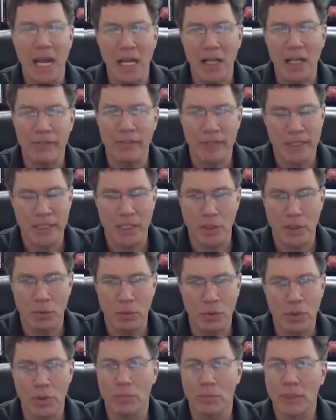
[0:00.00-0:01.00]
elephant in the
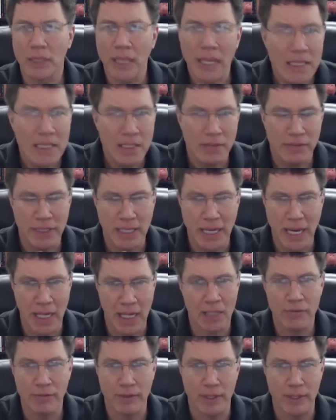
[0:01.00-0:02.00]
room less of an
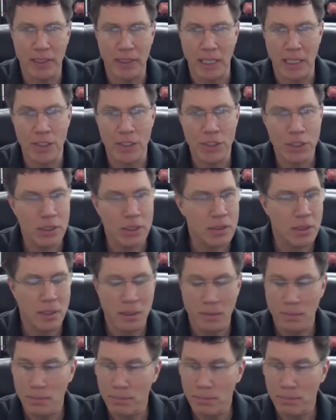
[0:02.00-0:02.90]
elephant and just